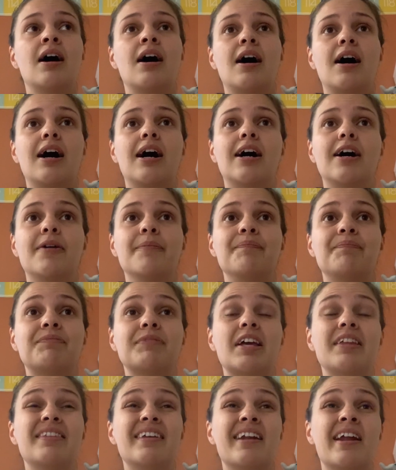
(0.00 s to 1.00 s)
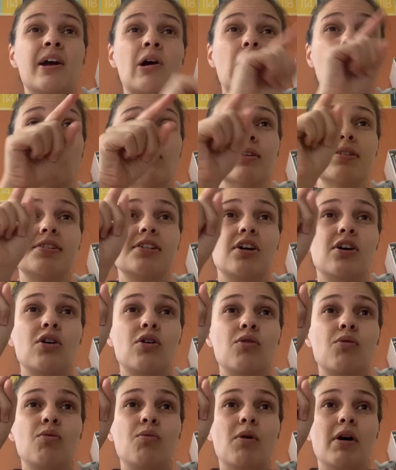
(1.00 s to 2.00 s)
And then I also
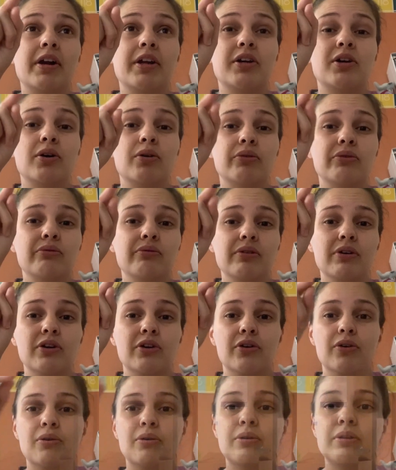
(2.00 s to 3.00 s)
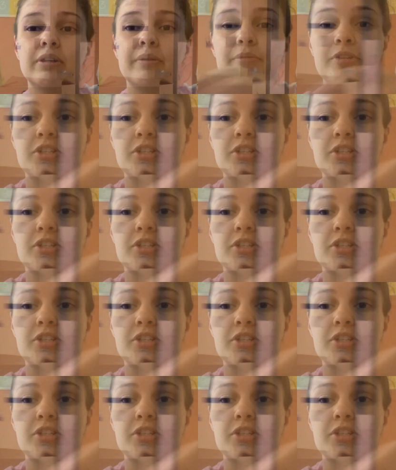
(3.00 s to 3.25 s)
want to go through, let me